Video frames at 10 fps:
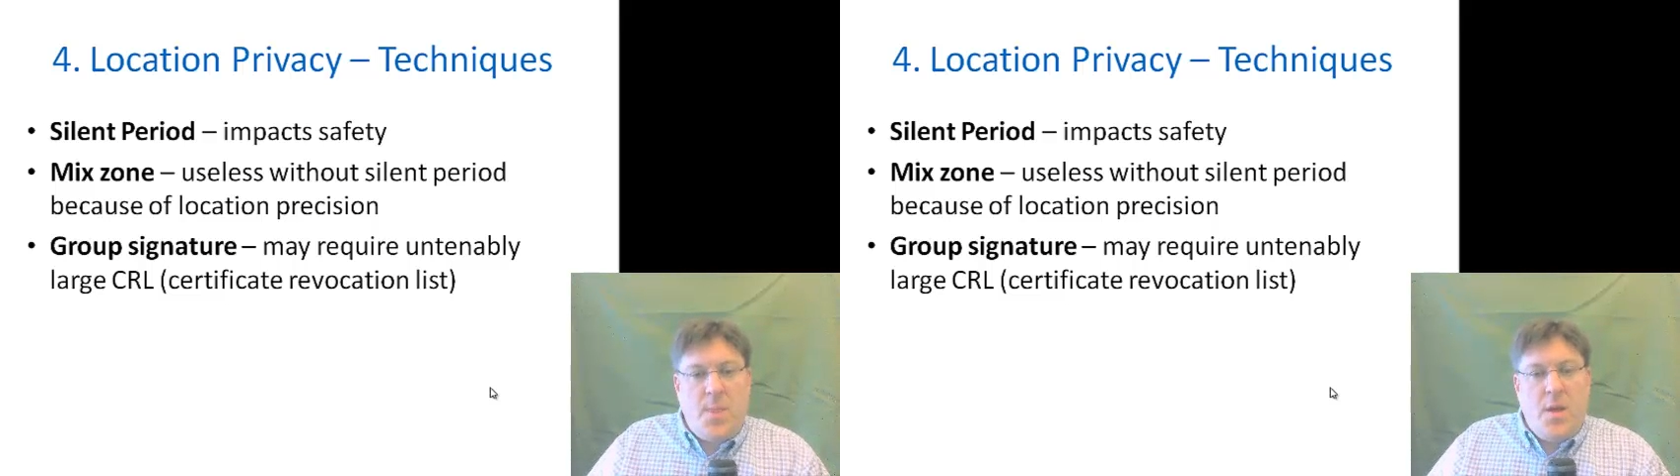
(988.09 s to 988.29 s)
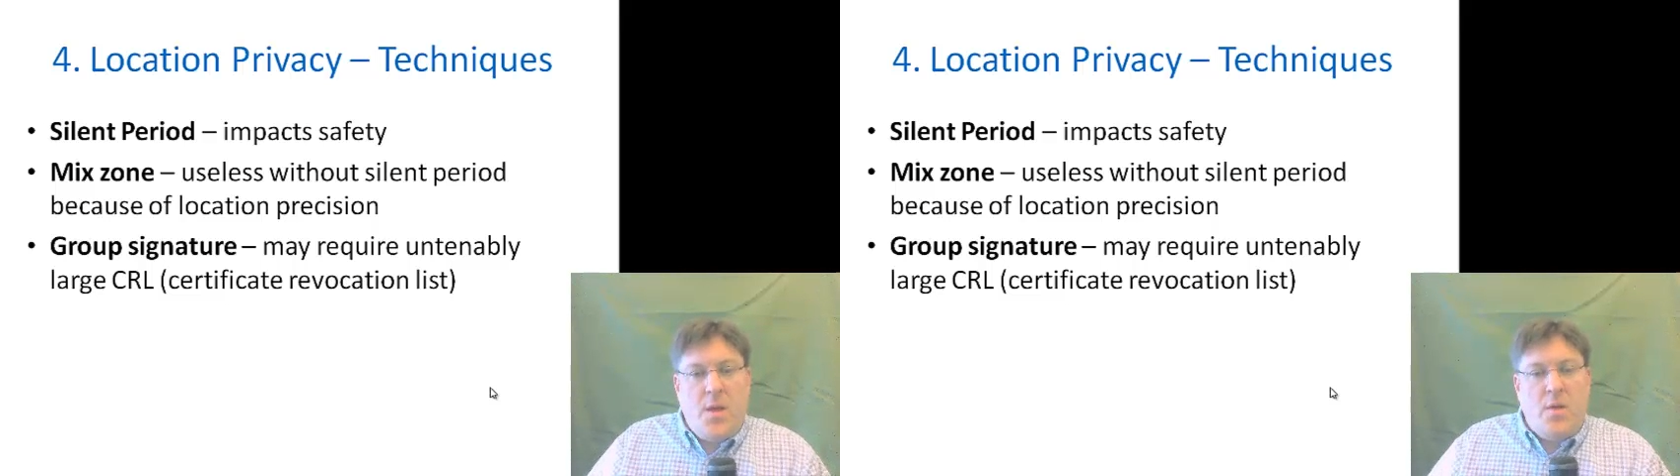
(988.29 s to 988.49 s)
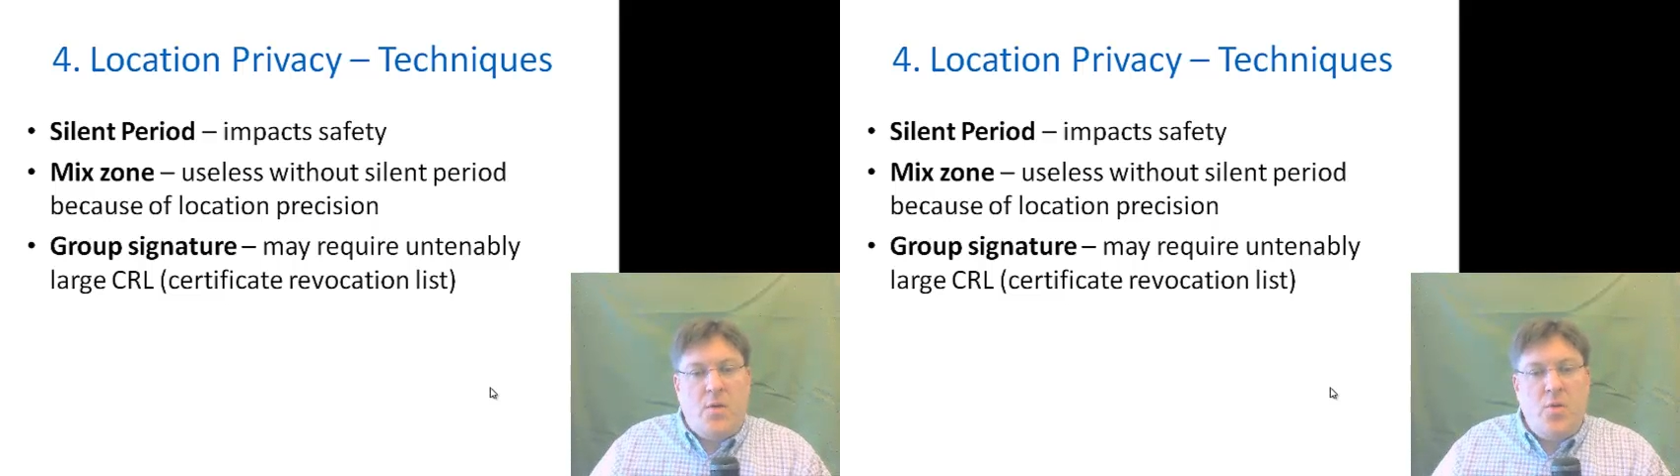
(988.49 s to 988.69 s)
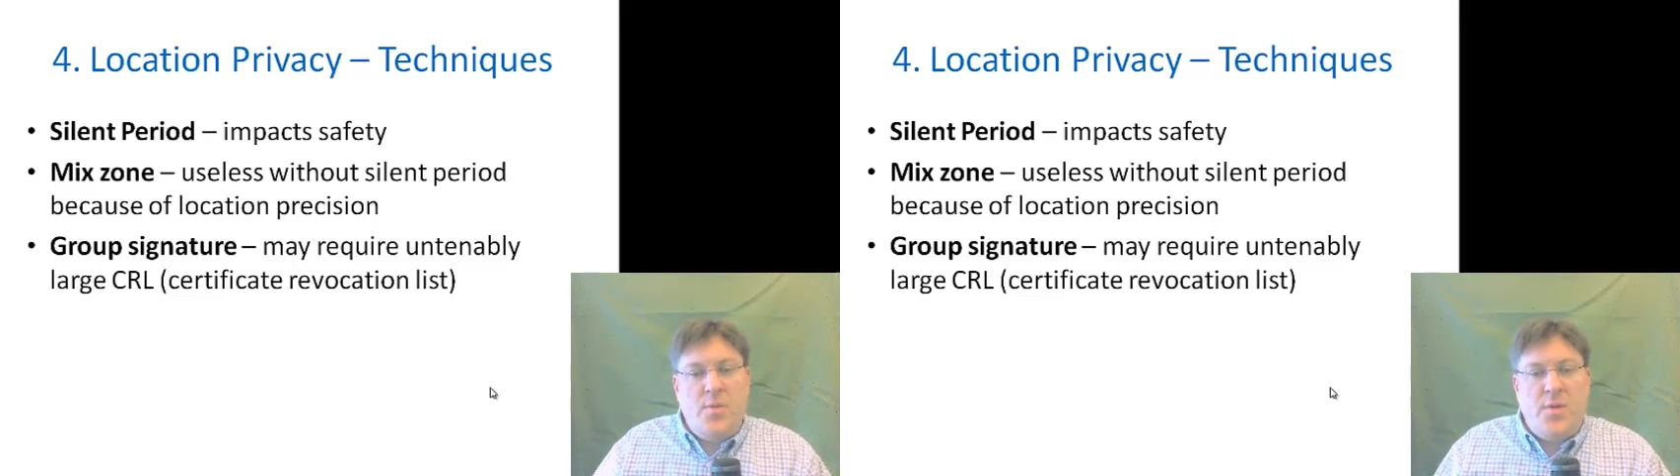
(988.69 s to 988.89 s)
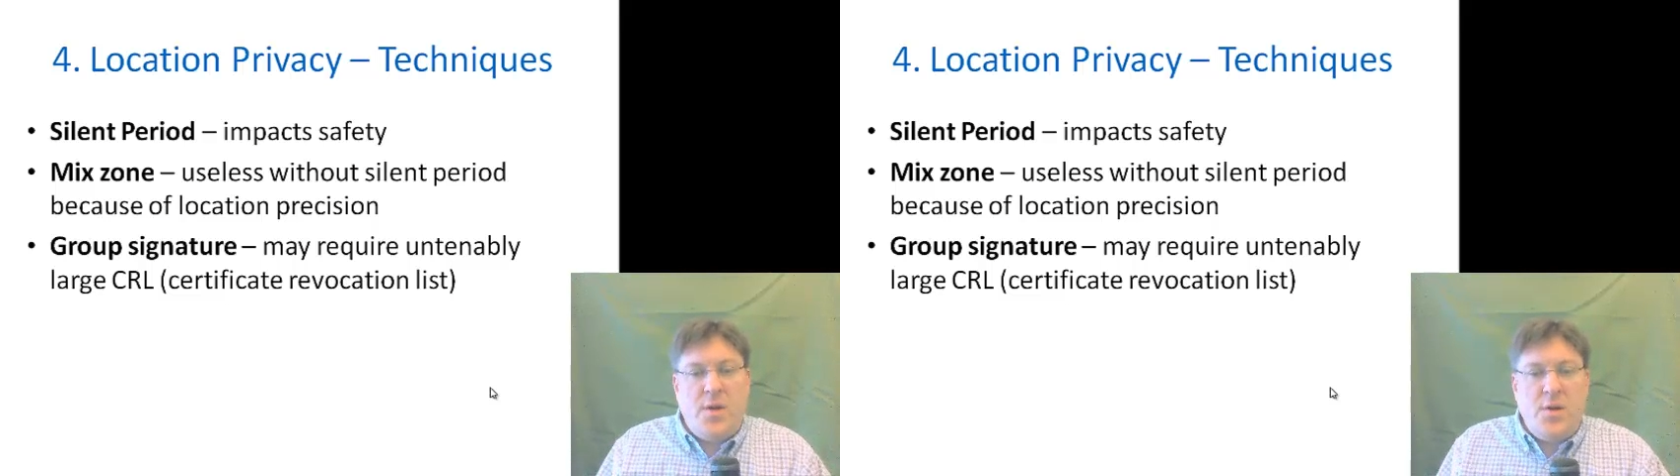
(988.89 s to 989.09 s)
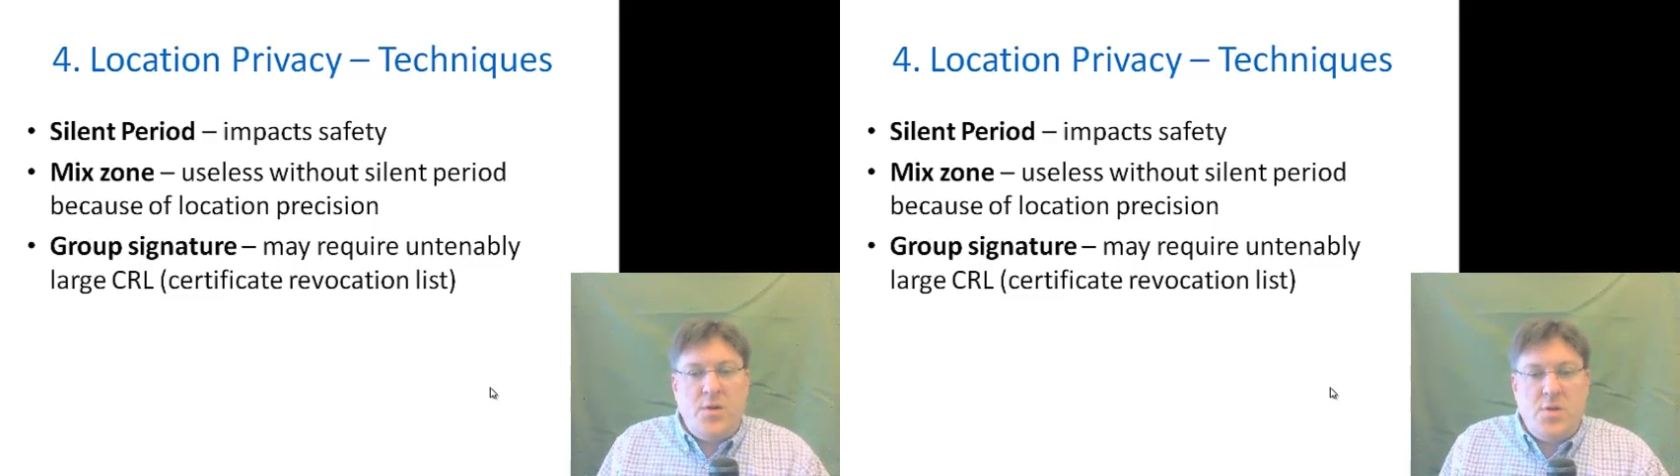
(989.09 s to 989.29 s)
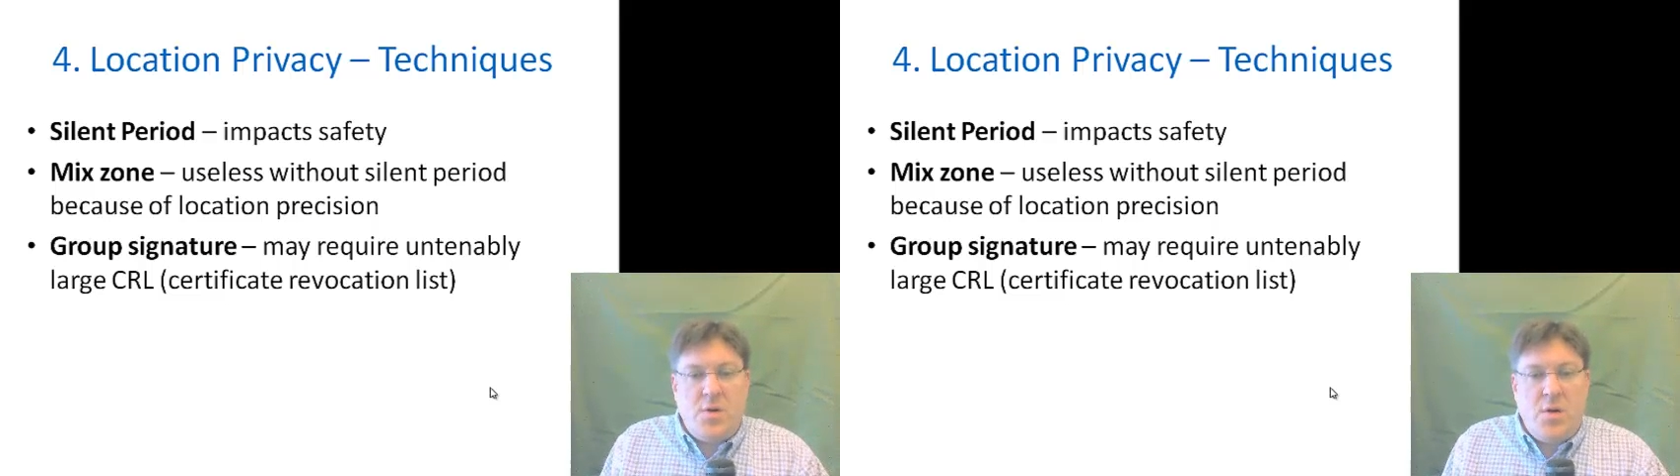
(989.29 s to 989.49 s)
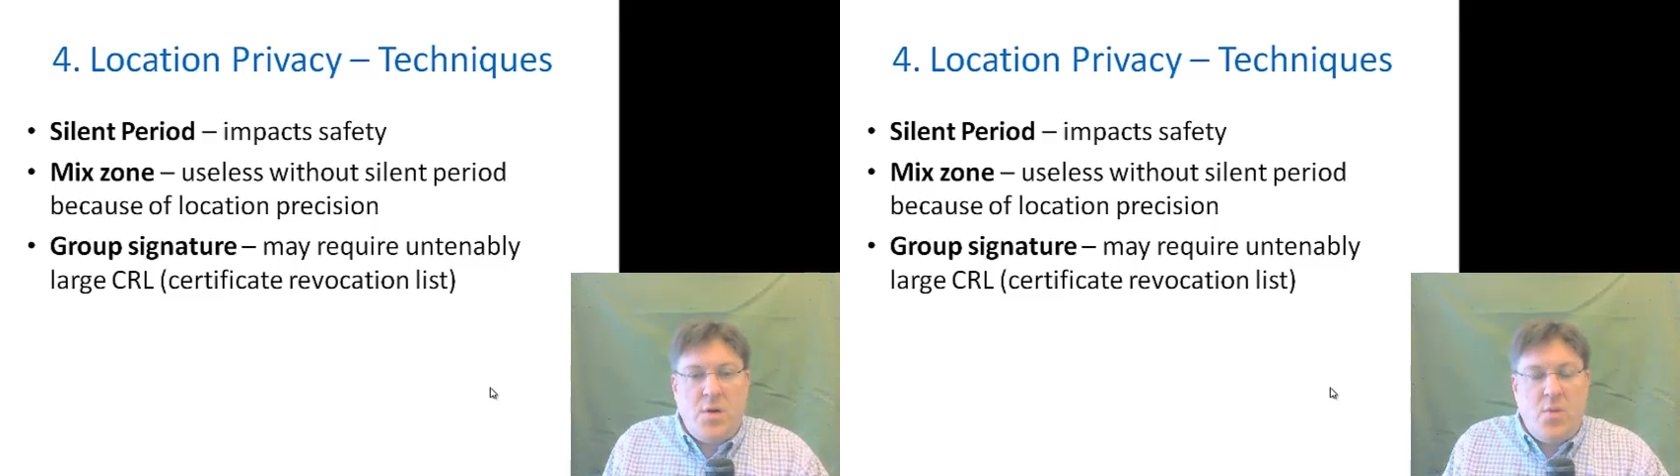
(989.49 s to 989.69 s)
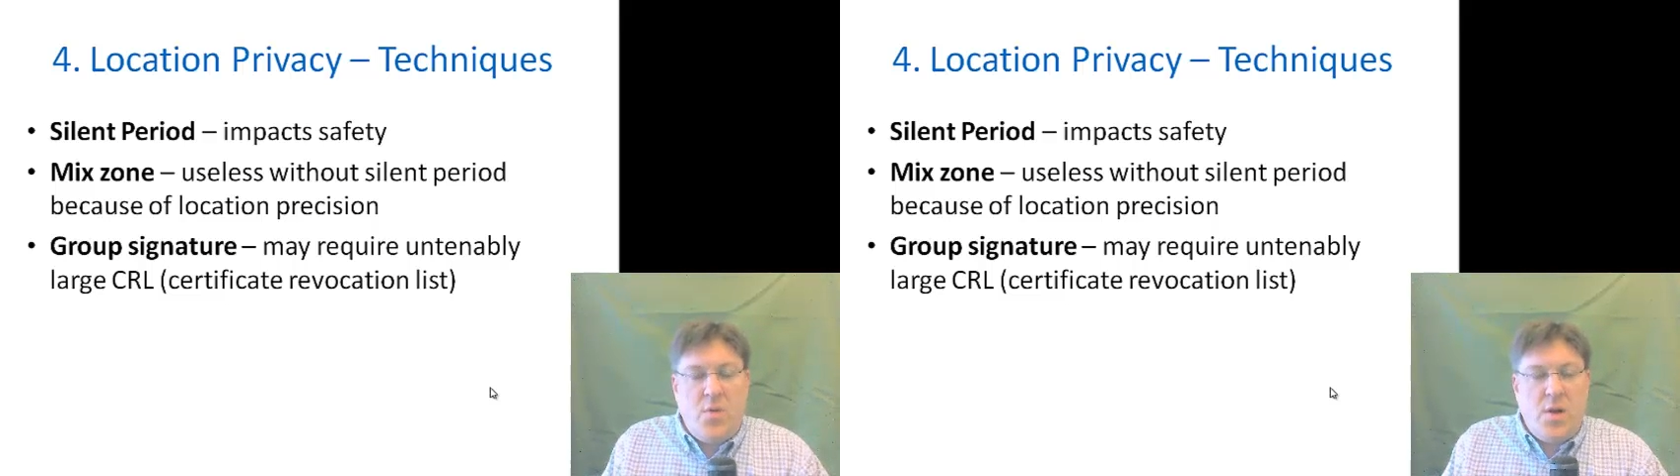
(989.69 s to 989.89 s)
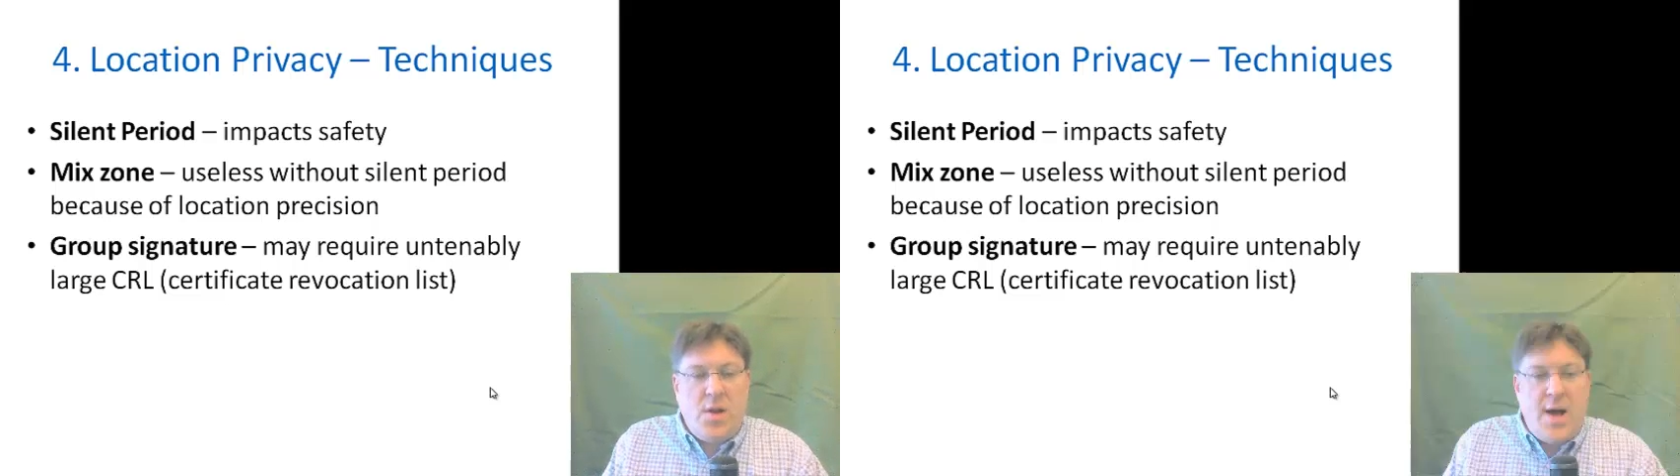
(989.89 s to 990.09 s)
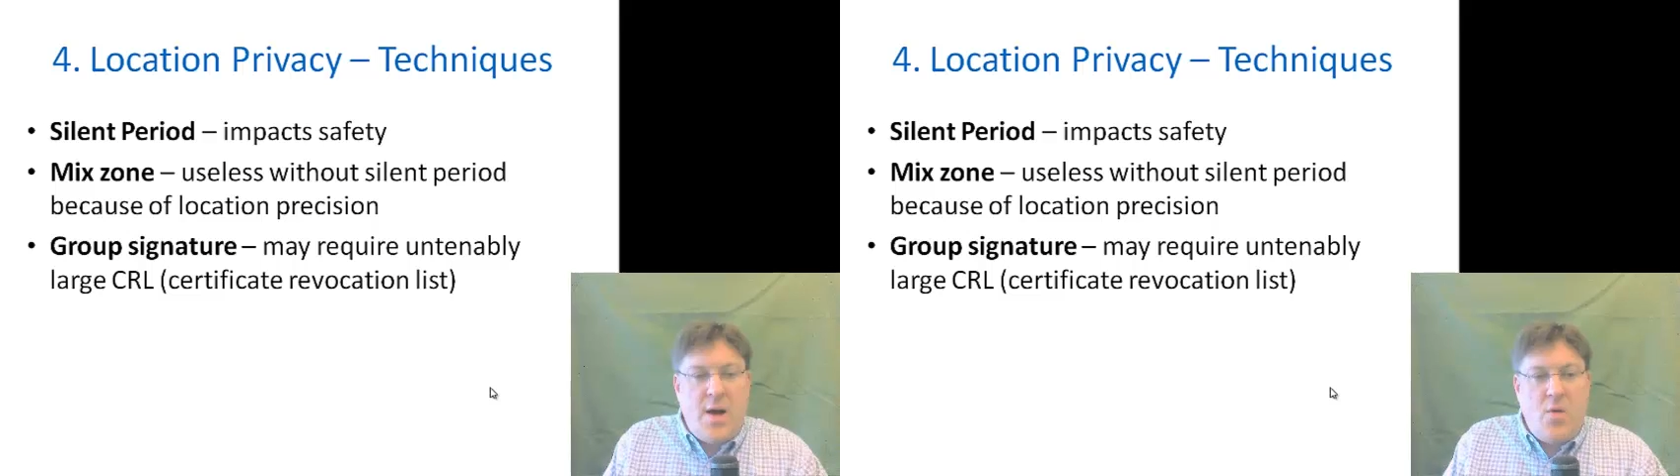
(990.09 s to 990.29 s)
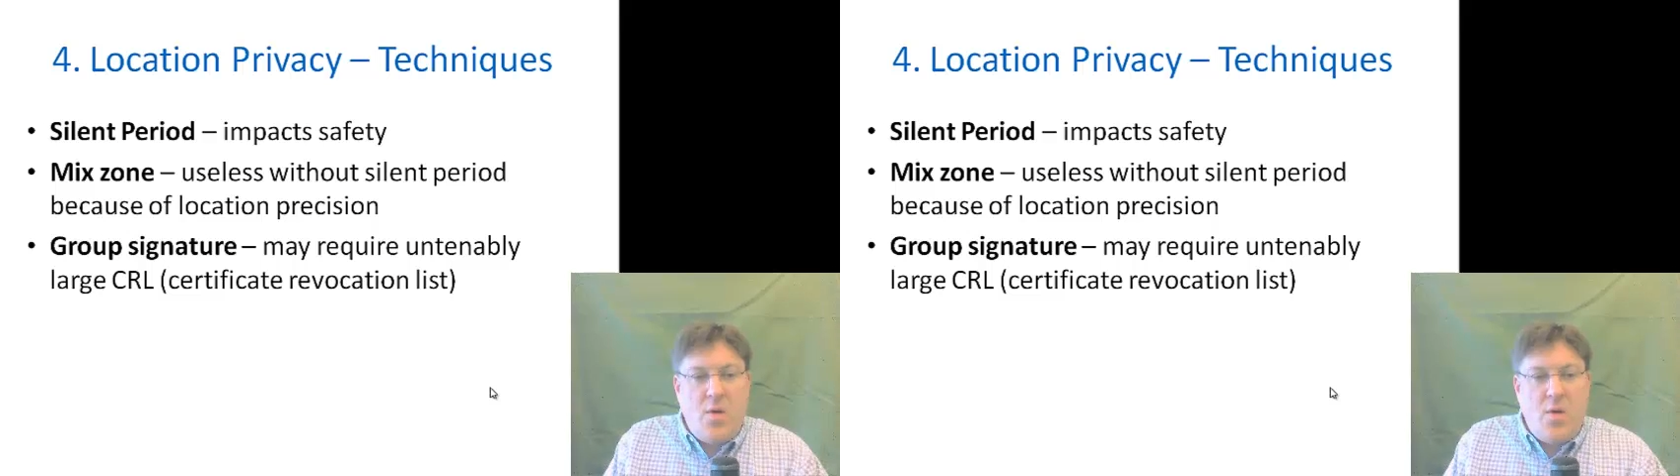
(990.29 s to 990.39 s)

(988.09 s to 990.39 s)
The group signature would allow